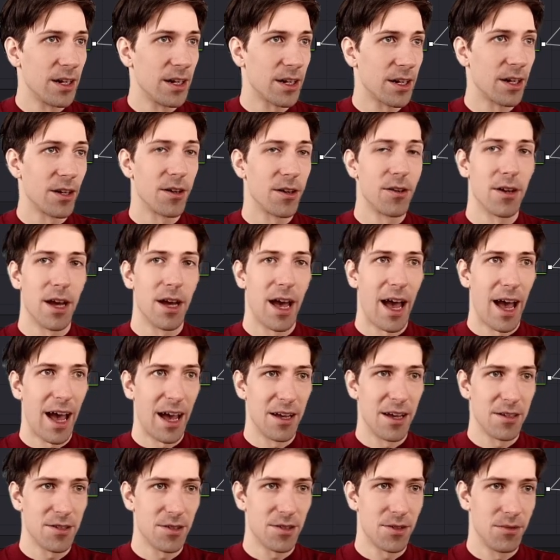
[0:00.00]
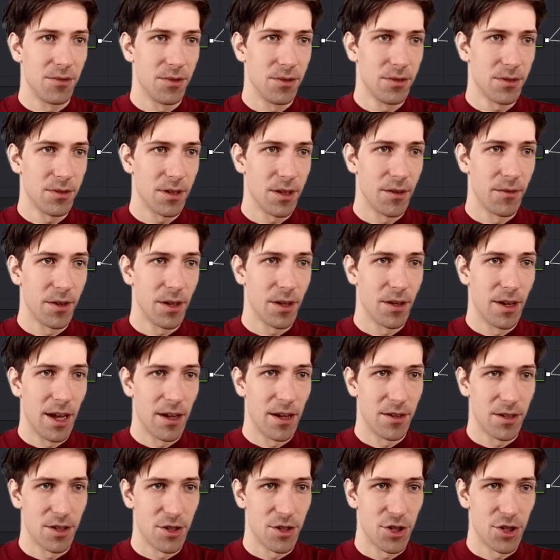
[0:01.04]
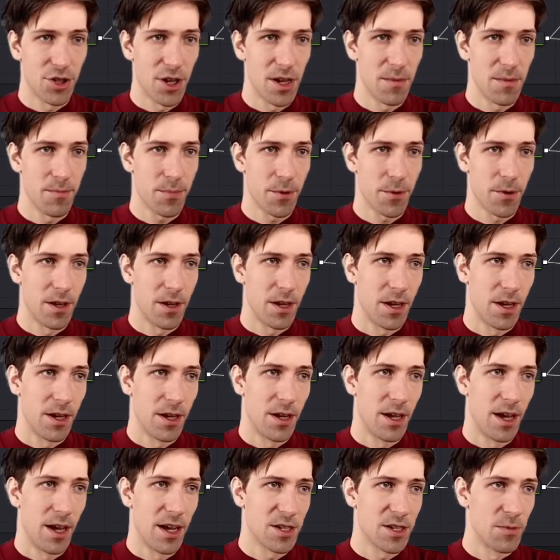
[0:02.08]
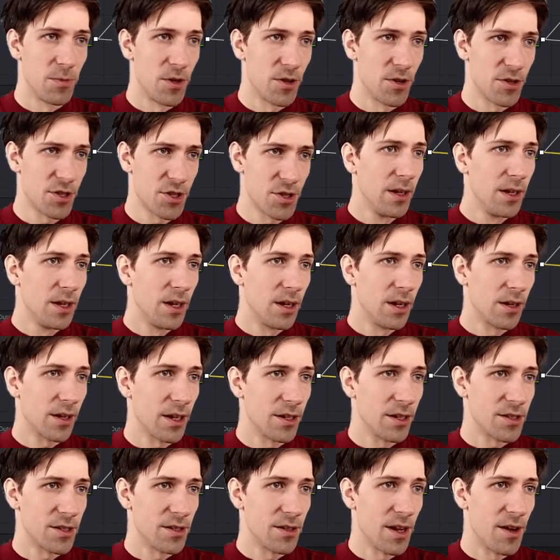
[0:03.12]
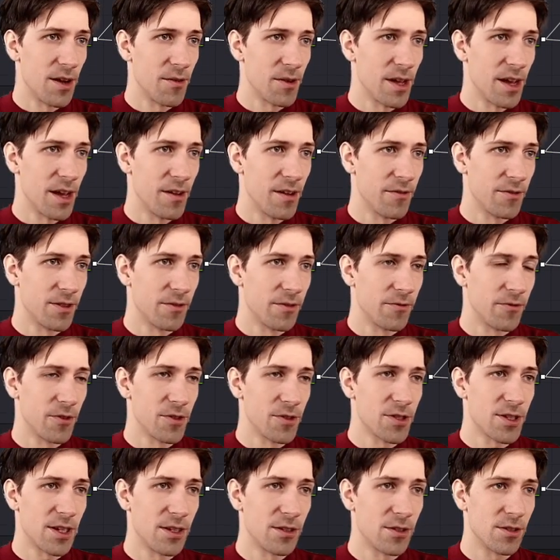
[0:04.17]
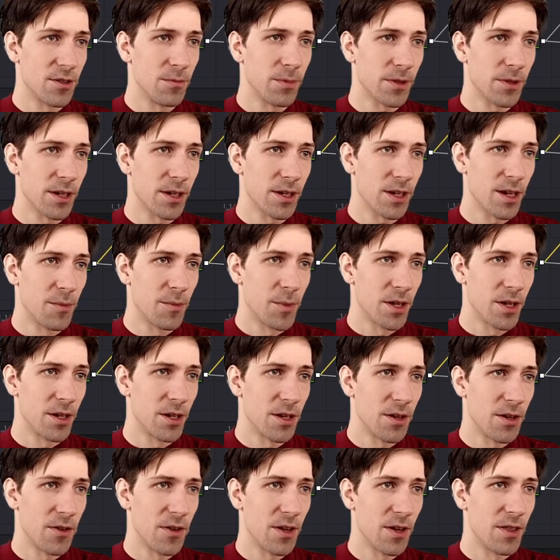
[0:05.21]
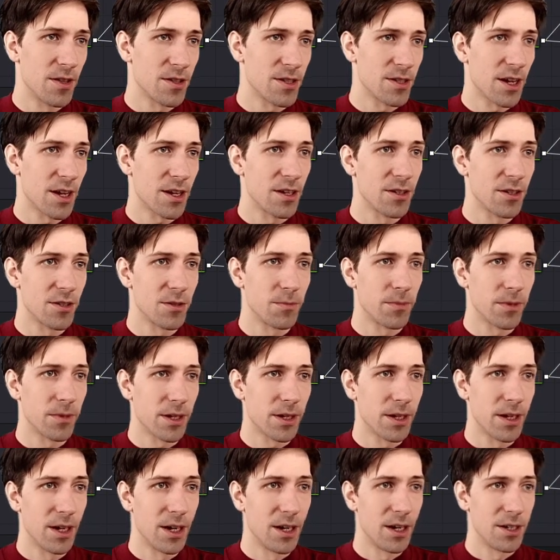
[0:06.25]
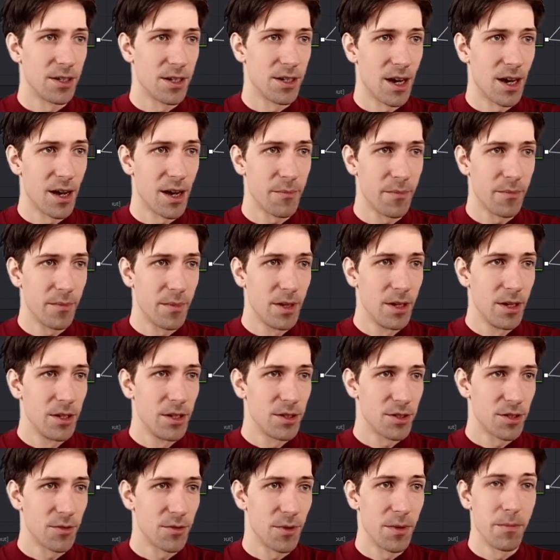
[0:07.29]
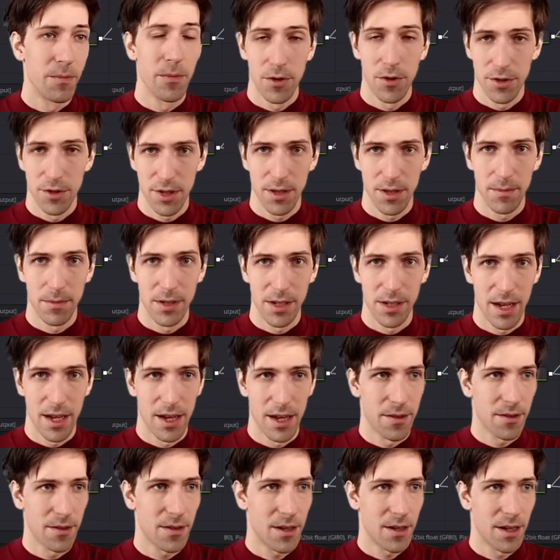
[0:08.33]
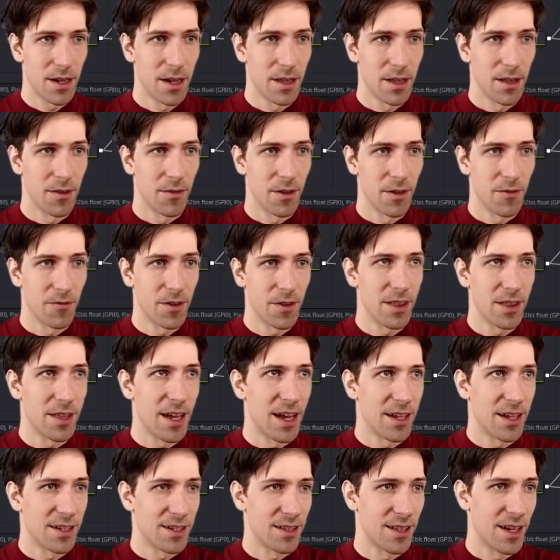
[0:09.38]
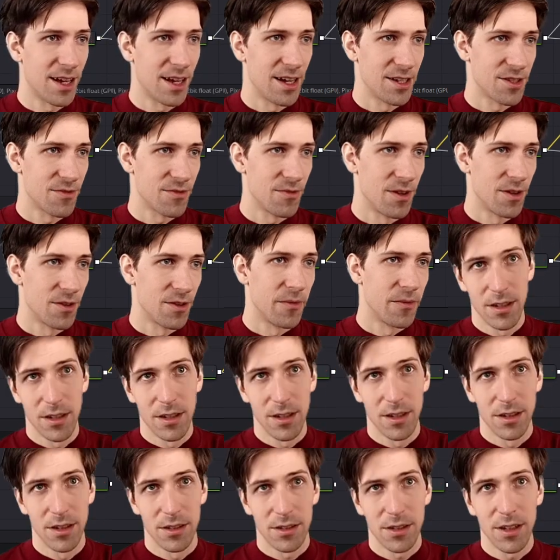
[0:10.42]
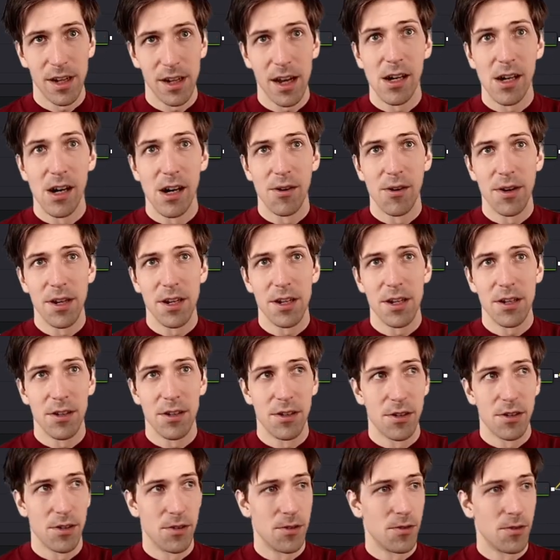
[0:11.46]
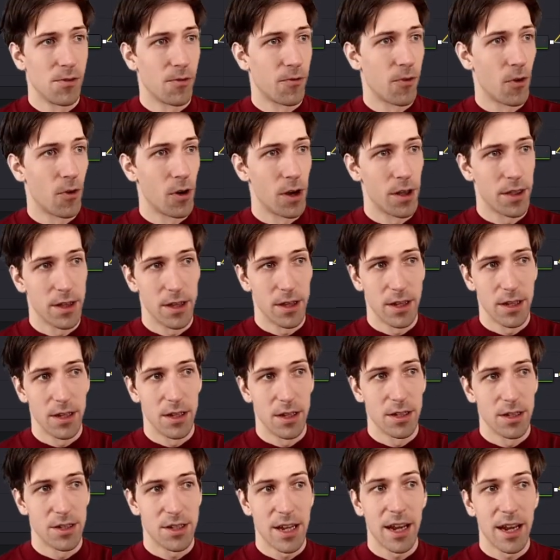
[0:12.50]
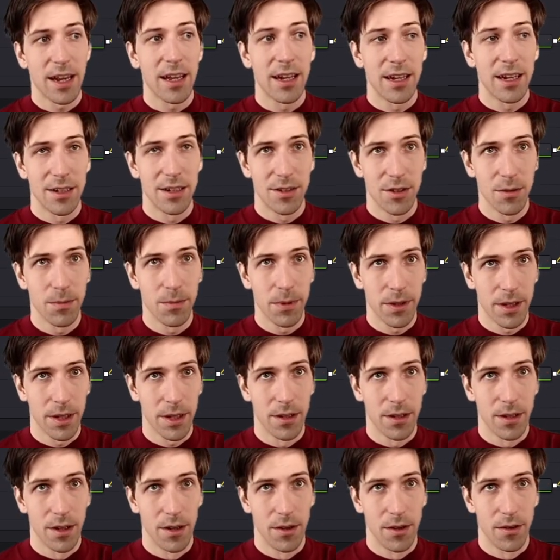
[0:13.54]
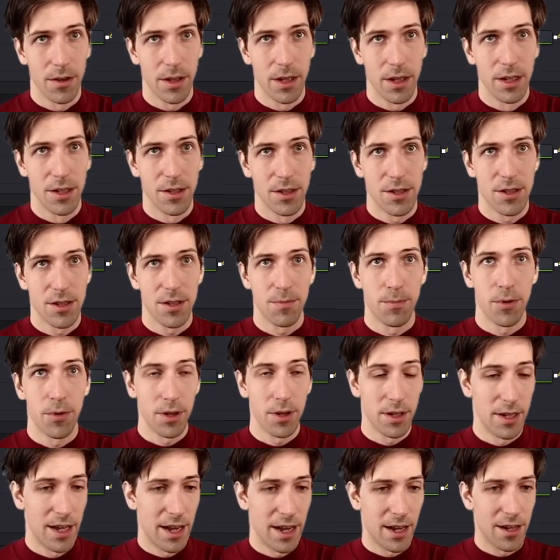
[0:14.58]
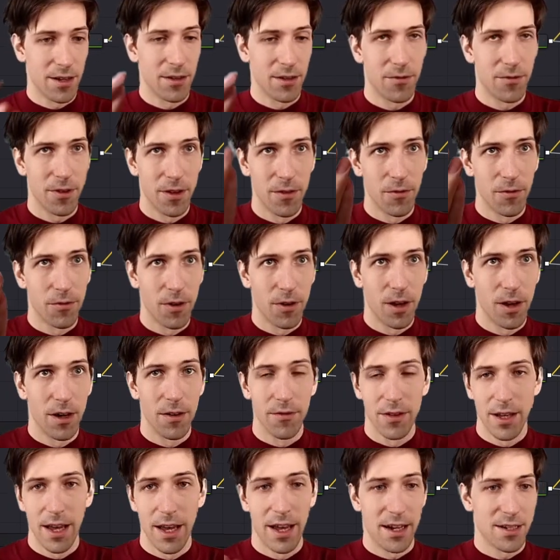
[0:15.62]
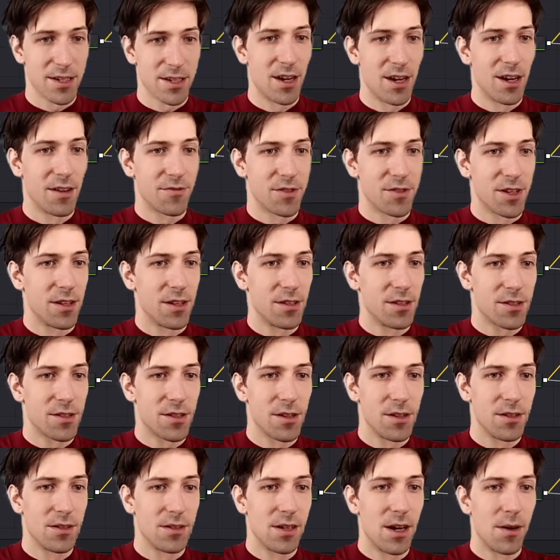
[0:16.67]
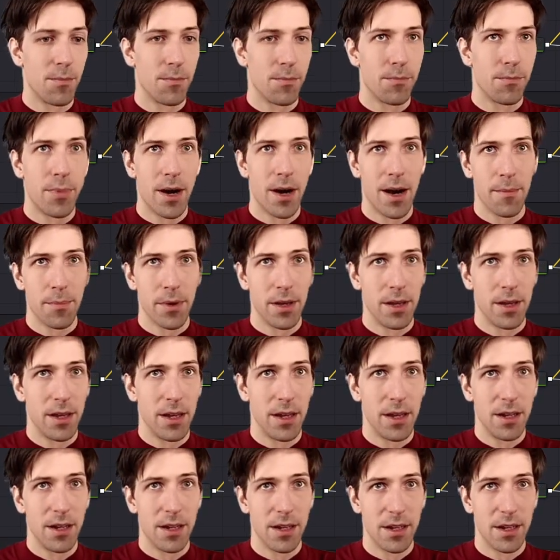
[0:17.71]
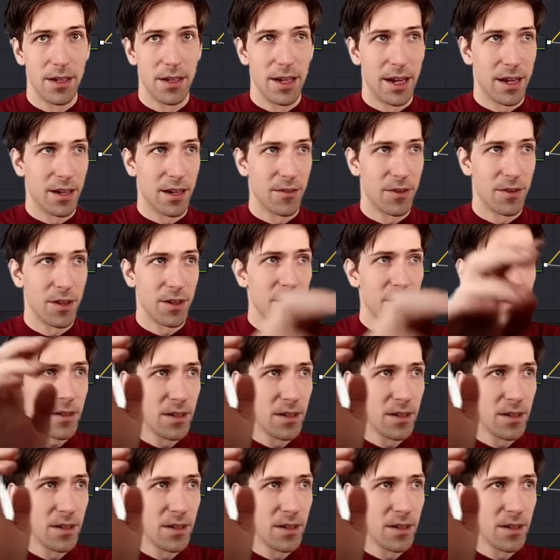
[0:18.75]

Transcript: and go to add tool and we go down to shape and S merge. Okay, so now we have the first duplicate coming in here and the second duplicate on top. So we merge them together and then we feed that to the S render. So now all we need to do for the second duplicate node is to put a negative in front of the X offset. So I'll pop in negative here